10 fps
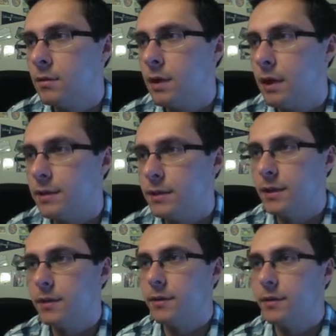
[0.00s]
There's
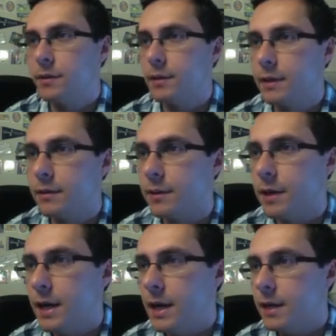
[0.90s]
another thing of
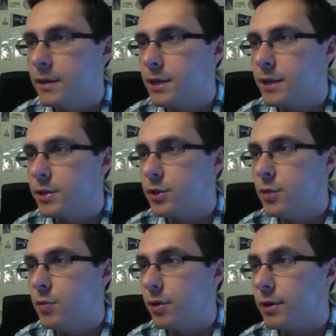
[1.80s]
clay. There's actually
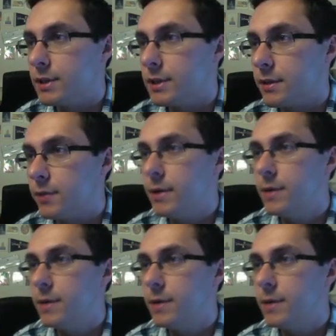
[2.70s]
three